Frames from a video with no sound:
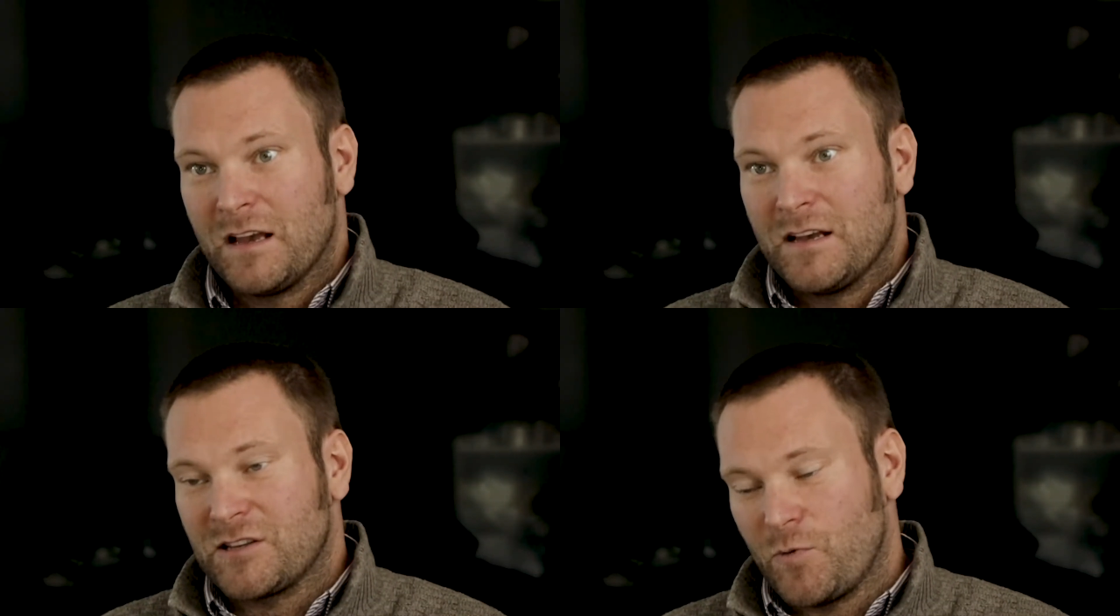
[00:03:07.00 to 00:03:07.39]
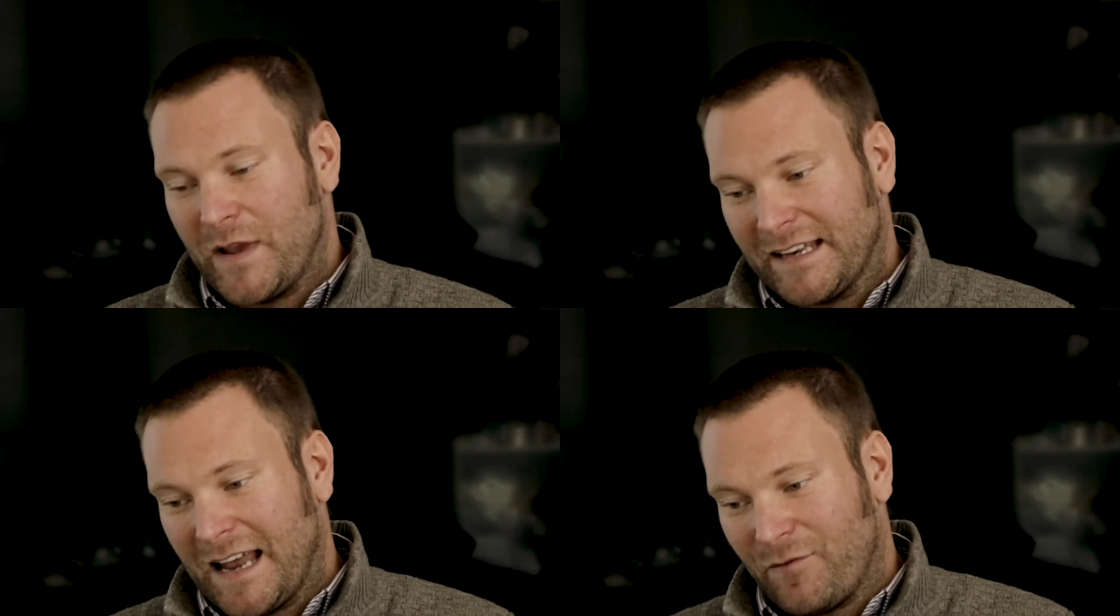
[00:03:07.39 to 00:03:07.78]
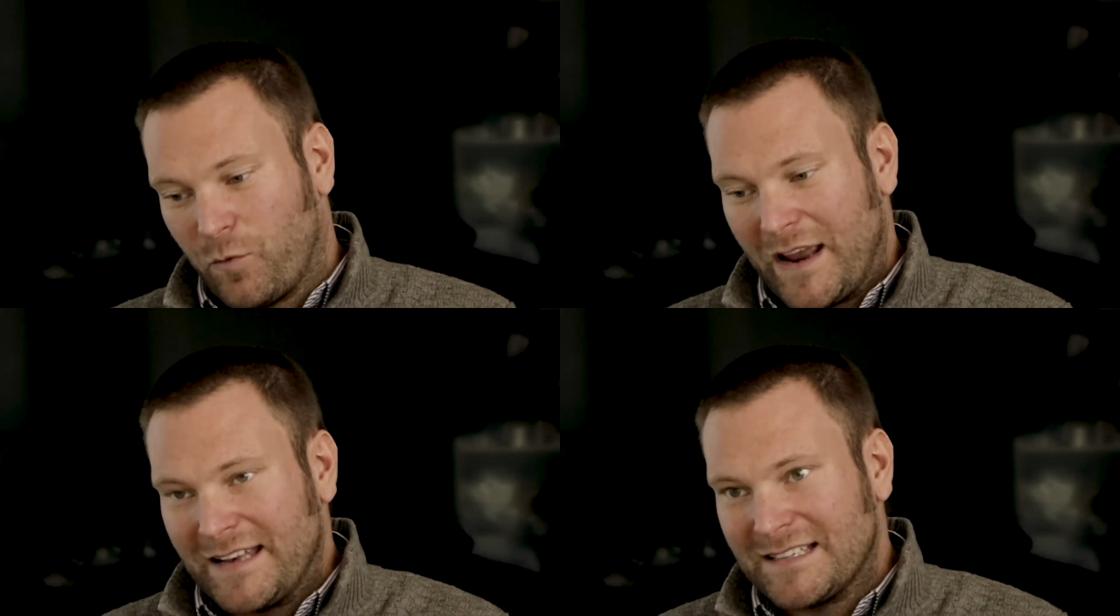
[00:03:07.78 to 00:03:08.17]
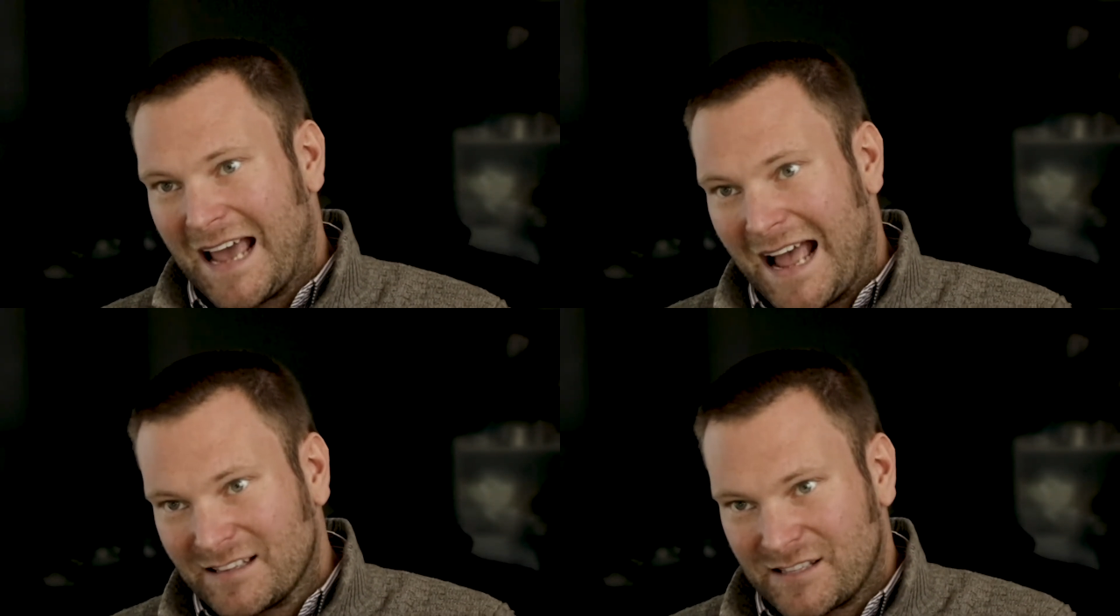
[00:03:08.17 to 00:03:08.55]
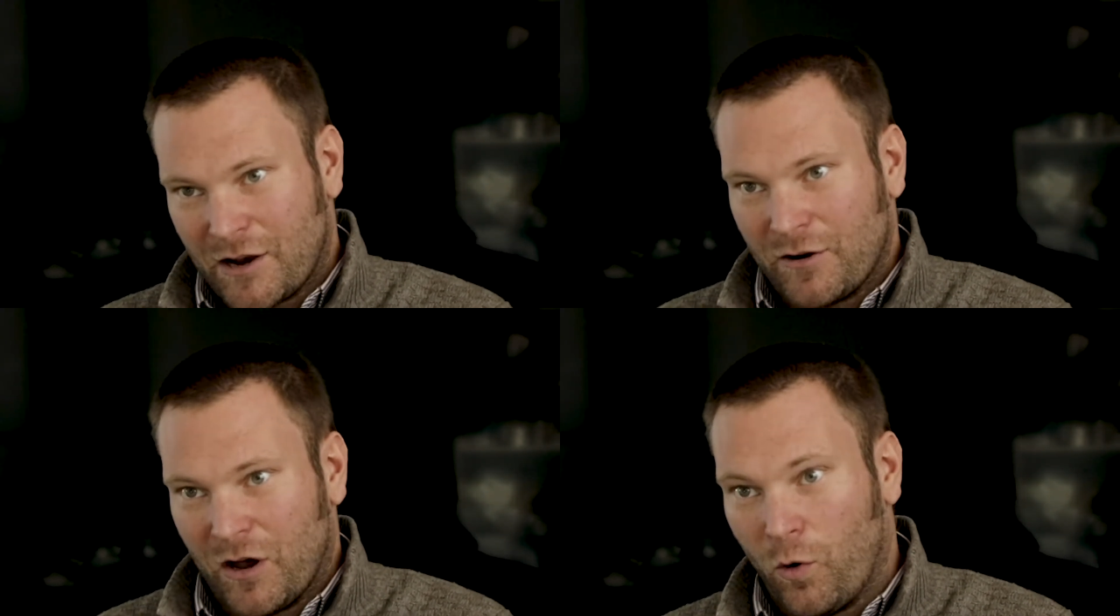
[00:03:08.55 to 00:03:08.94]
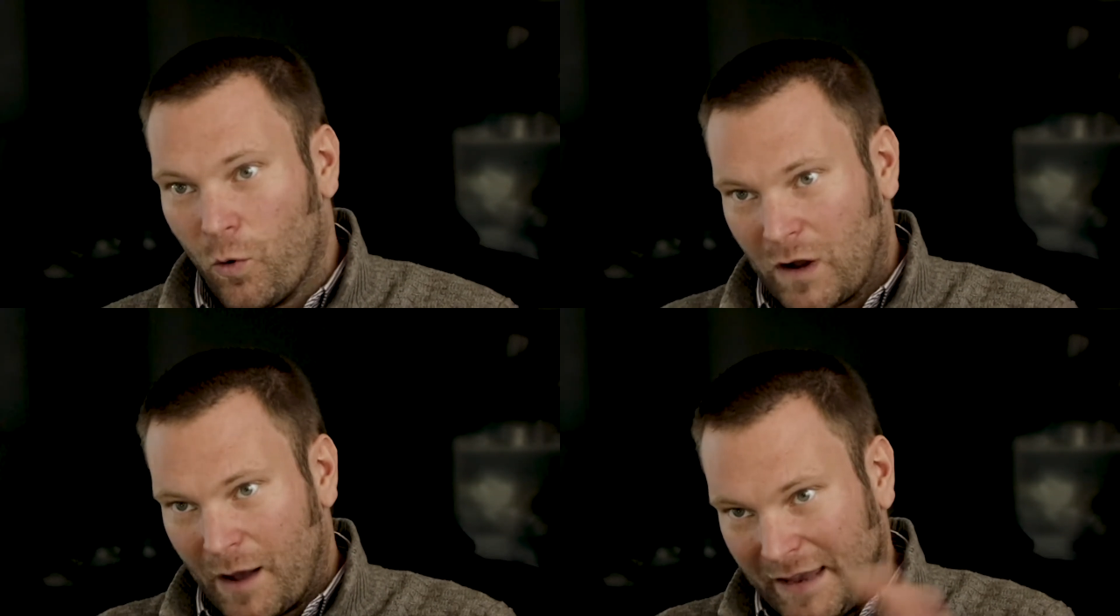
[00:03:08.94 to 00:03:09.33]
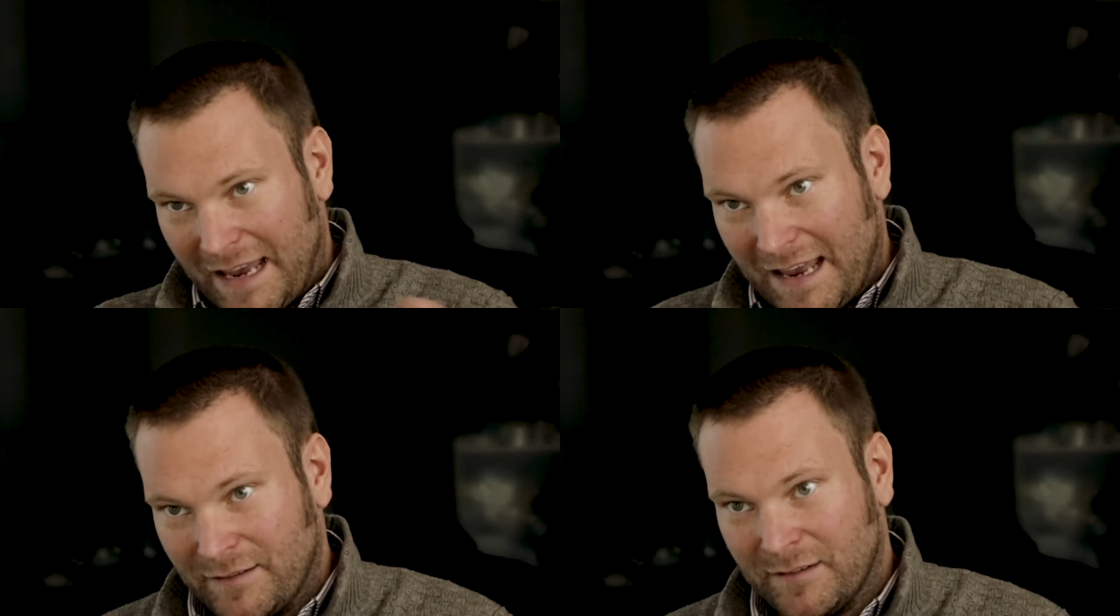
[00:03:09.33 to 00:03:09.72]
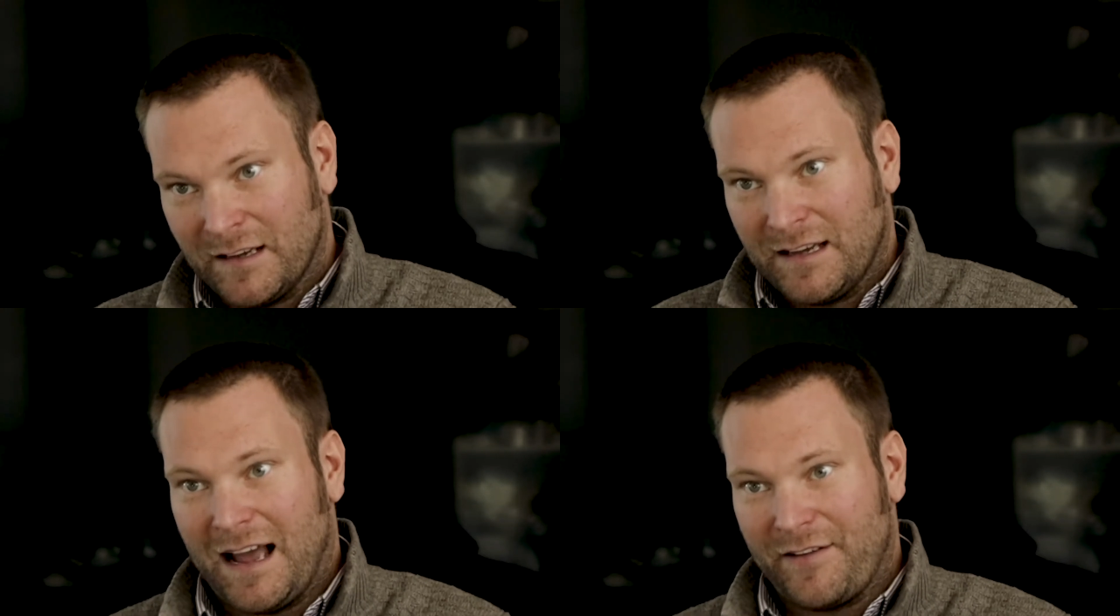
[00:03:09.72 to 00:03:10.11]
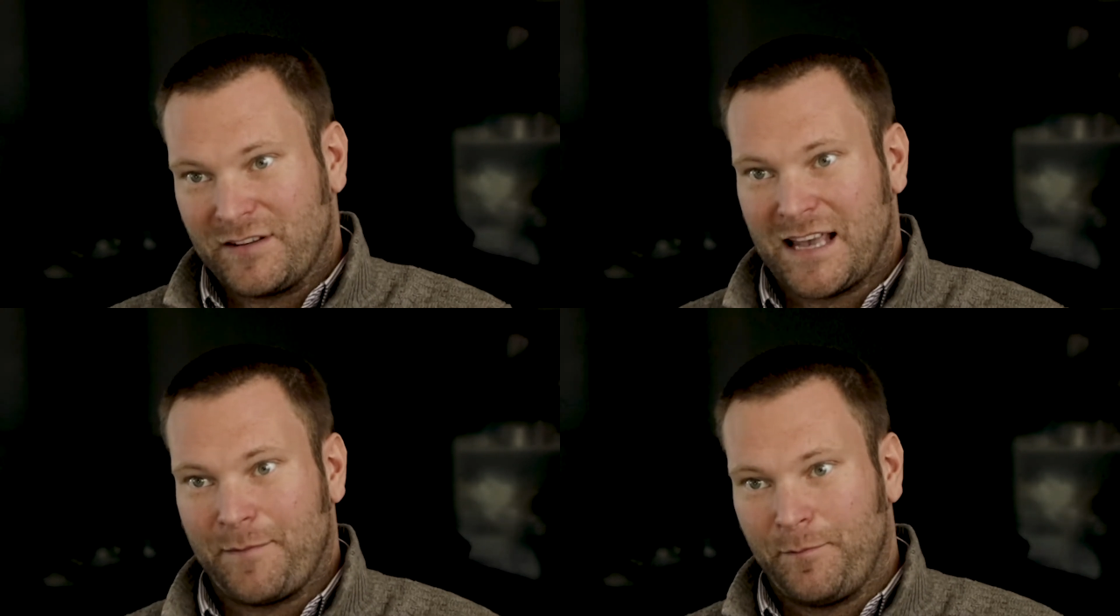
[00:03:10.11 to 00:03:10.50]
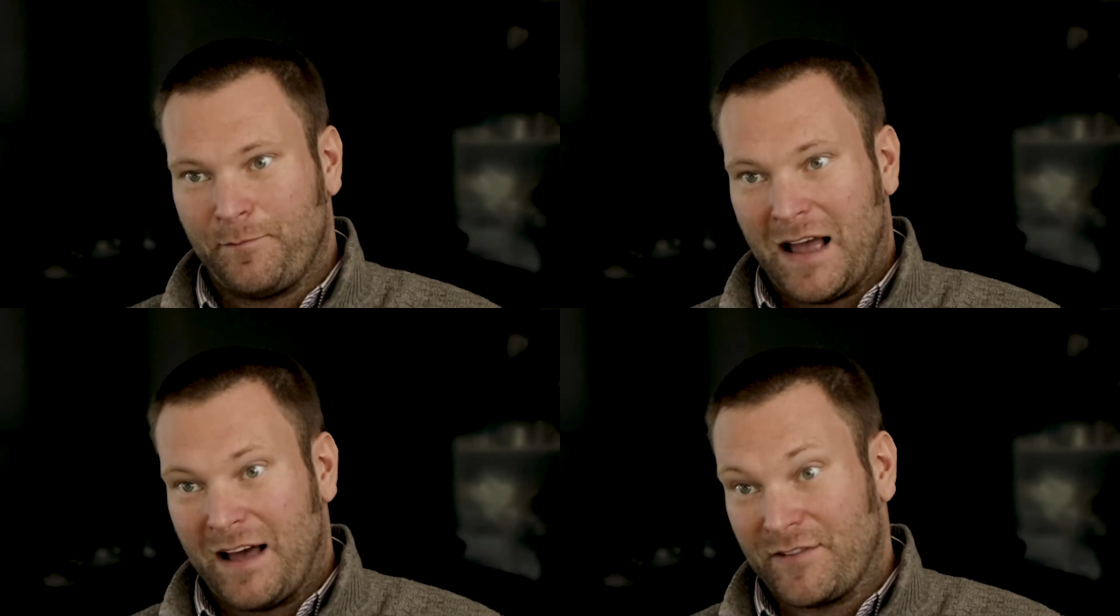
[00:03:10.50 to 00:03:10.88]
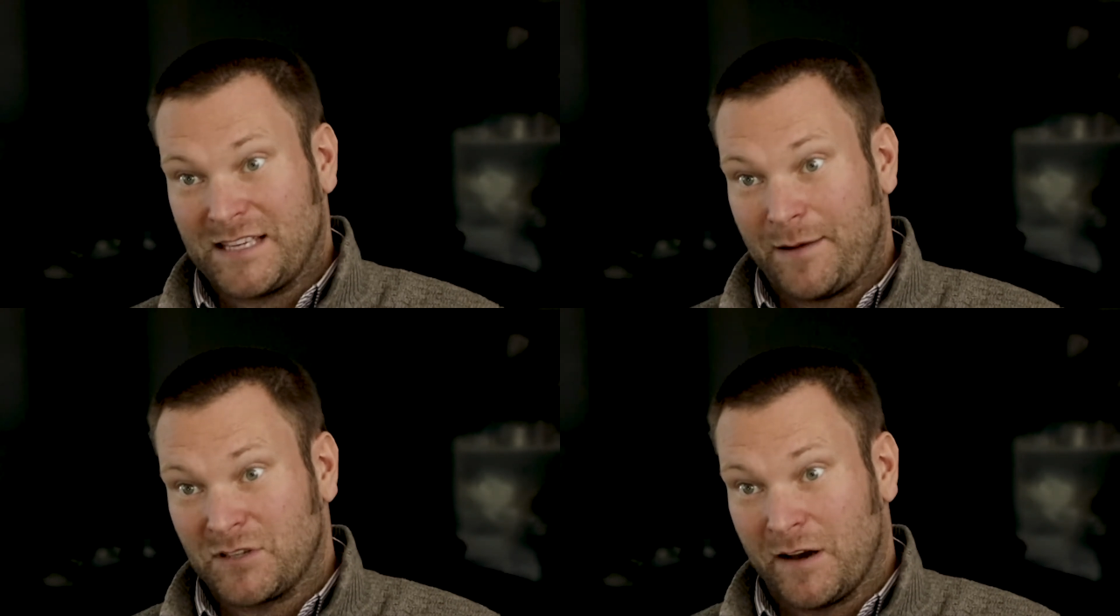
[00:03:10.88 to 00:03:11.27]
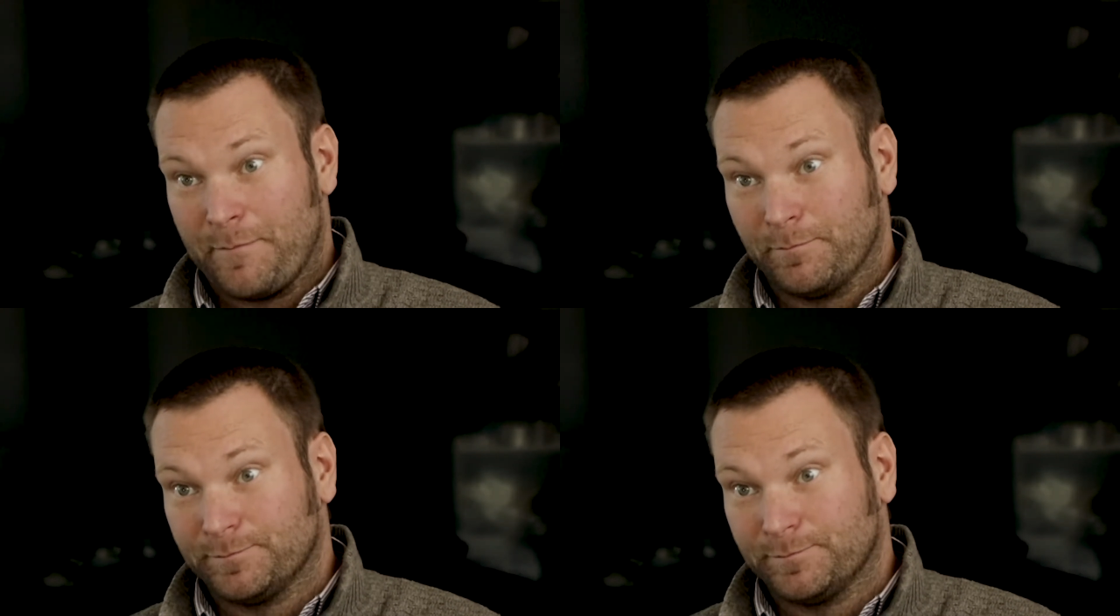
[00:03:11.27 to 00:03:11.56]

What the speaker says: So we can have wind and solar all coming in at the same time,